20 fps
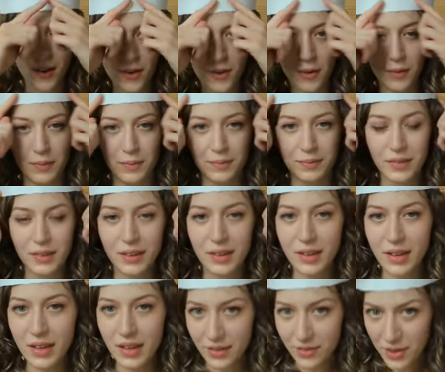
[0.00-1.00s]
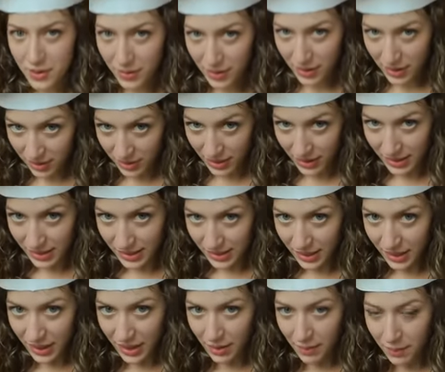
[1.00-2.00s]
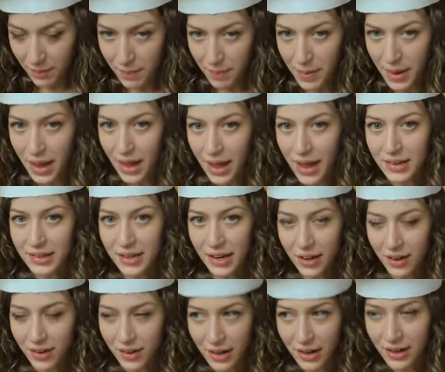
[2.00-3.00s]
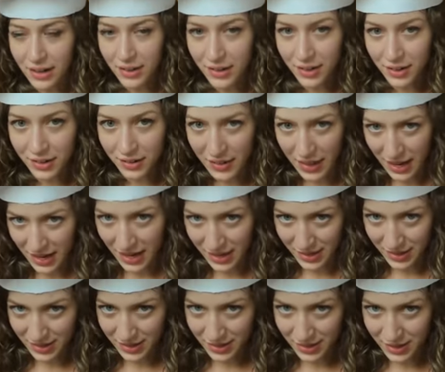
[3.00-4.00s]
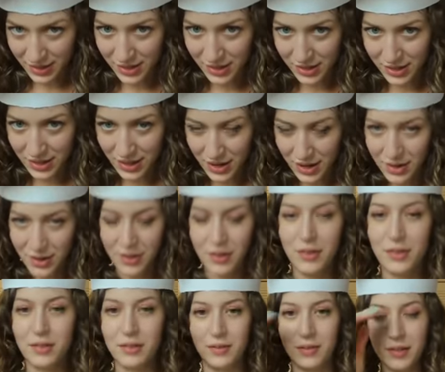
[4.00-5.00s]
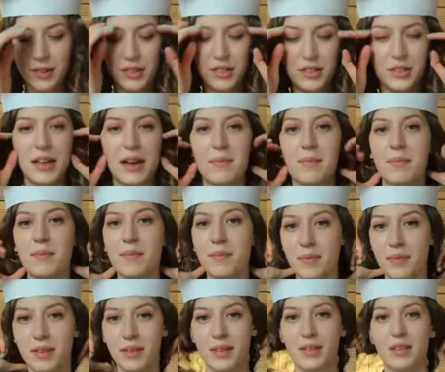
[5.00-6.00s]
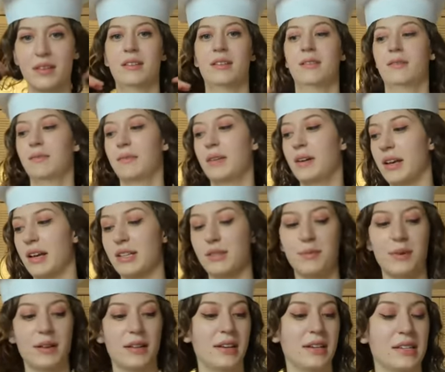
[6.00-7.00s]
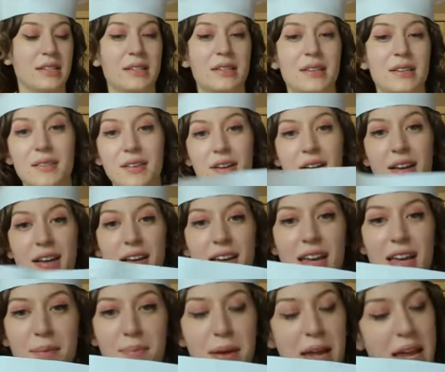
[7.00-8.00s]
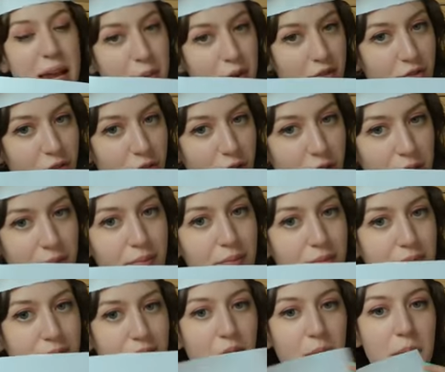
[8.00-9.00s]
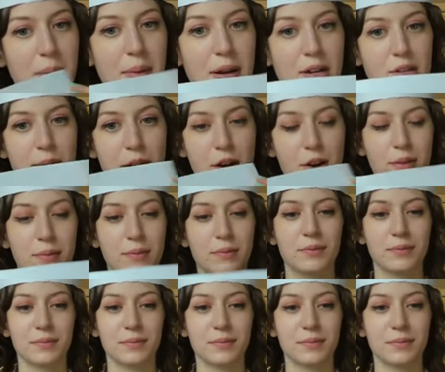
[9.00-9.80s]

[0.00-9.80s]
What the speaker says: Oh, and if you want this band decorated, you could do that too, or do that, I guess, well as in paper form would be much better.